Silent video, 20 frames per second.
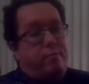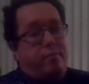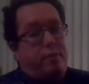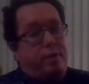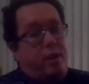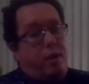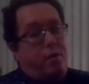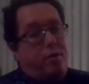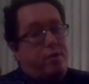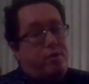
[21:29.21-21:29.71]

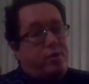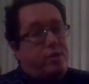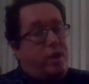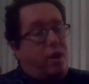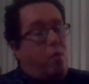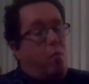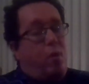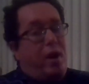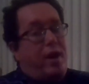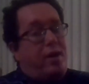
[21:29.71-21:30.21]
No, there's
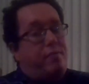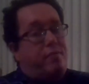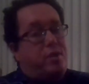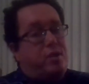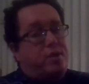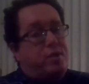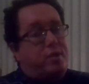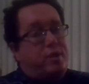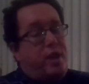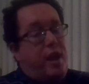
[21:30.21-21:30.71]
no way of
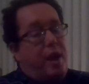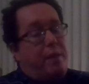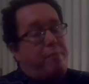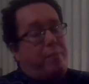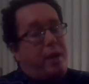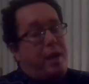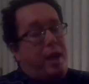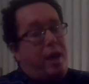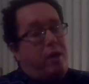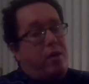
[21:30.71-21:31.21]
just
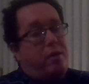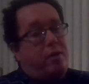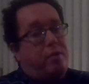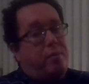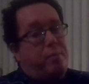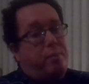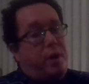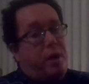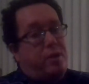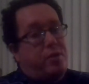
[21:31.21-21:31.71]
snapping out of
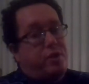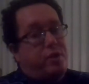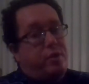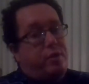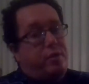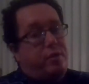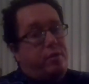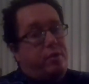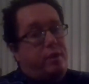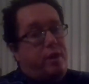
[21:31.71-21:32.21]
depression.